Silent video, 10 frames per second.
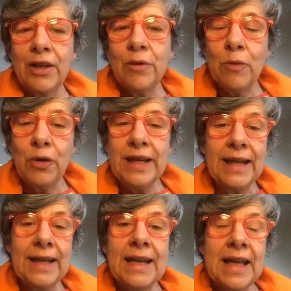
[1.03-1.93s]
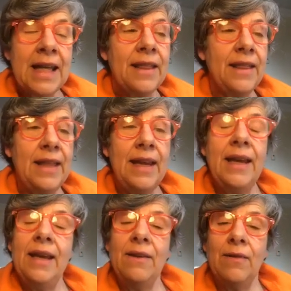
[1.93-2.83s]
Good morning.
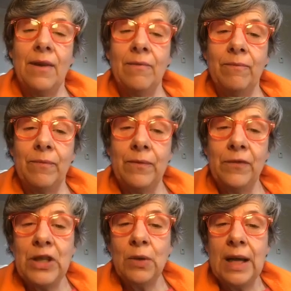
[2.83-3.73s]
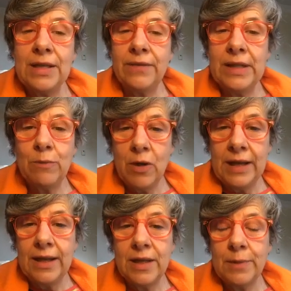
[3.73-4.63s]
The visualizer isn't
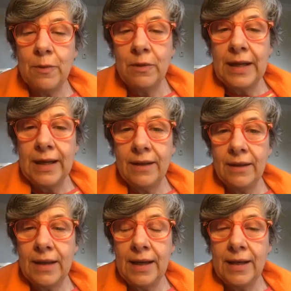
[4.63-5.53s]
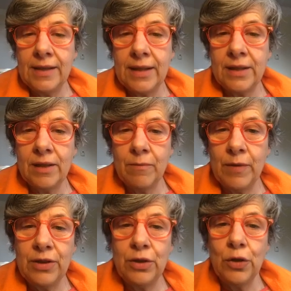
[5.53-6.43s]
working this morning. The system
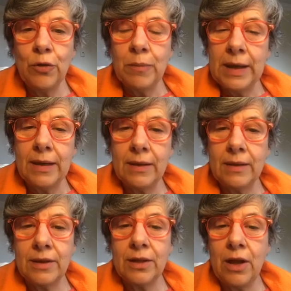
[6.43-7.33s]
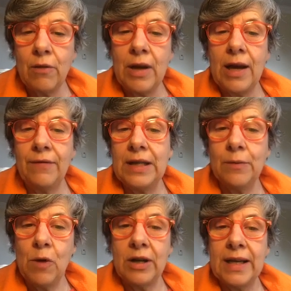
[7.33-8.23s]
with Zoom to go live
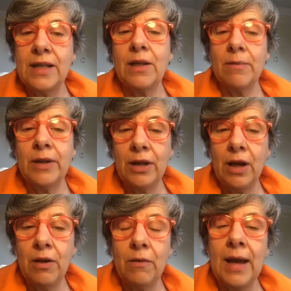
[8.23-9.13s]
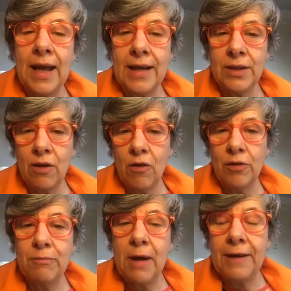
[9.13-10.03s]
isn't working, so I'm going to go ahead
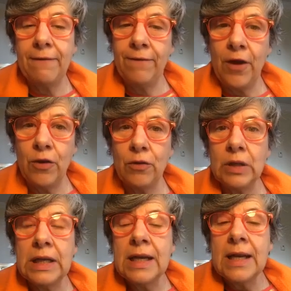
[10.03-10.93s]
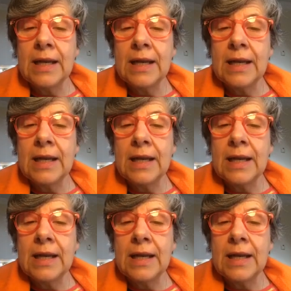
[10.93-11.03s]
on my phone.